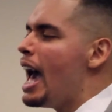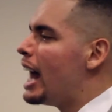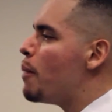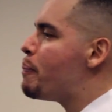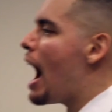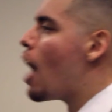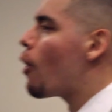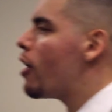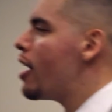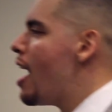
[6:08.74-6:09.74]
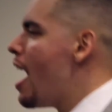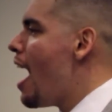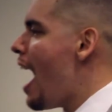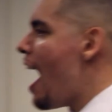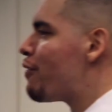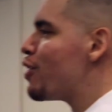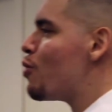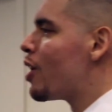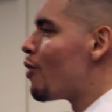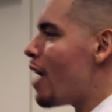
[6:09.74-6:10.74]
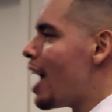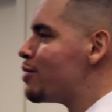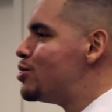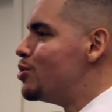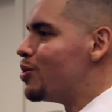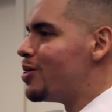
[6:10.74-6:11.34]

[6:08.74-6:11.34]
and empower everyone around you.